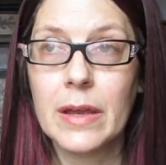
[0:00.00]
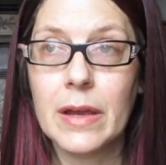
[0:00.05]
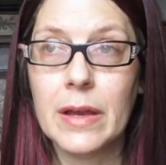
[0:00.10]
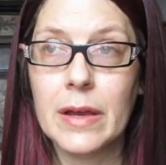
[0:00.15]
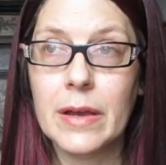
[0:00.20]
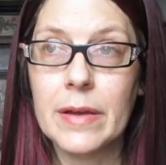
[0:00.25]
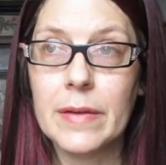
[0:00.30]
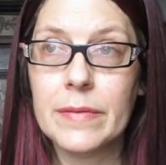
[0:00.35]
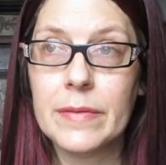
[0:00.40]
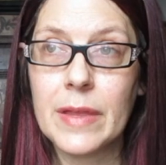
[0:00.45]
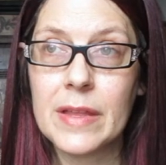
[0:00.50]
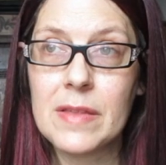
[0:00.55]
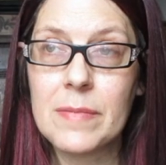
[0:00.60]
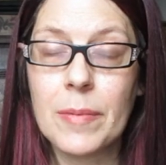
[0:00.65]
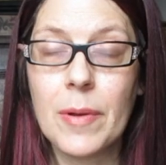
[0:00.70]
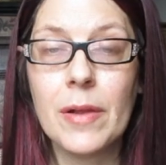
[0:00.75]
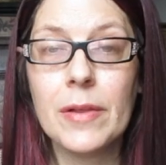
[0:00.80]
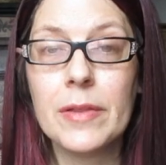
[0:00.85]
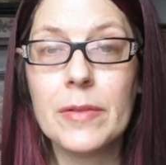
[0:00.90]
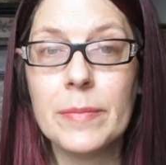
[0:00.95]
Uh, that's
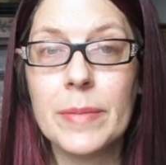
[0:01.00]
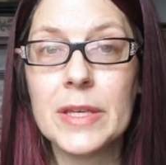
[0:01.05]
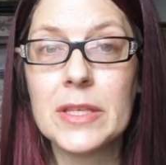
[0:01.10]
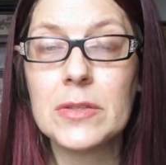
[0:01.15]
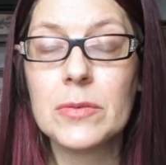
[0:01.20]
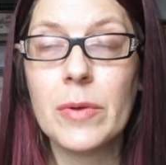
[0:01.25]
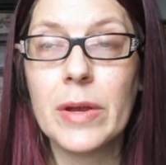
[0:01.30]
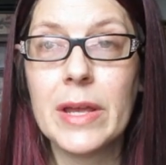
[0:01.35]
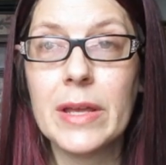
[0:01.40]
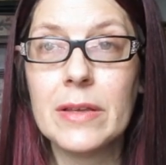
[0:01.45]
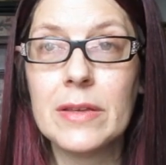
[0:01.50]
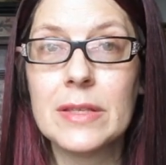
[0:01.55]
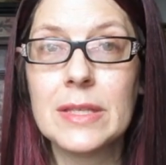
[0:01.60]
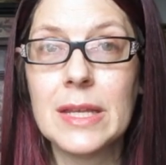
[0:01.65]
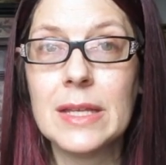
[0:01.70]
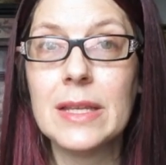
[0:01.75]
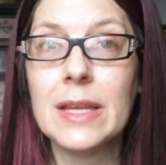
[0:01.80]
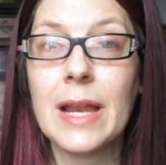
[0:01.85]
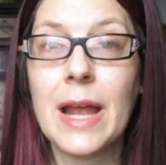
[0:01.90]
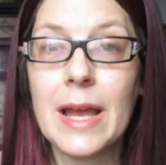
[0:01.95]
probably the best way because
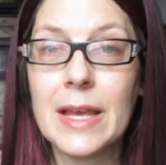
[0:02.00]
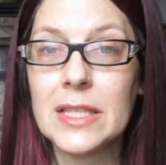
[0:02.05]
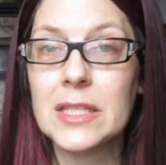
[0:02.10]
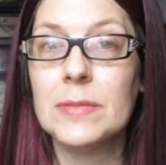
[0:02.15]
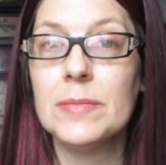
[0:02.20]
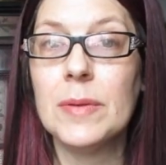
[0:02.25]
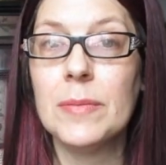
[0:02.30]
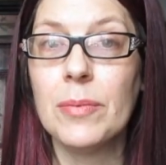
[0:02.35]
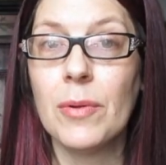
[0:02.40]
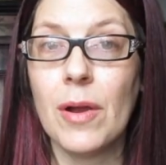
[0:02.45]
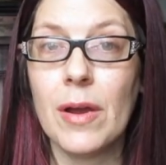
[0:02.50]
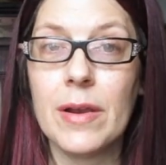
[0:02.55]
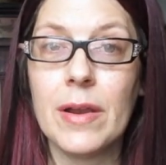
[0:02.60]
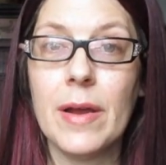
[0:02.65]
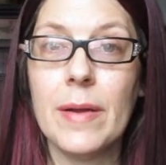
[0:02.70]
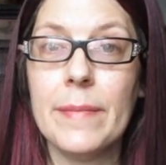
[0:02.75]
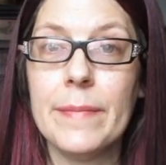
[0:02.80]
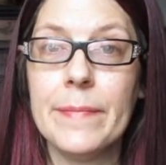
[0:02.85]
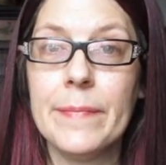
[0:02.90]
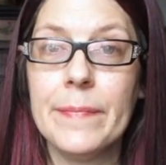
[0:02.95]
then it has to be brought
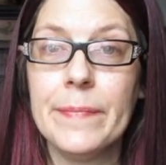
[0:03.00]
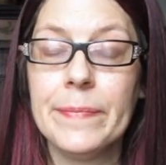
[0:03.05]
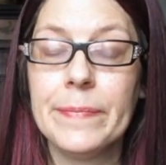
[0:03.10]
up.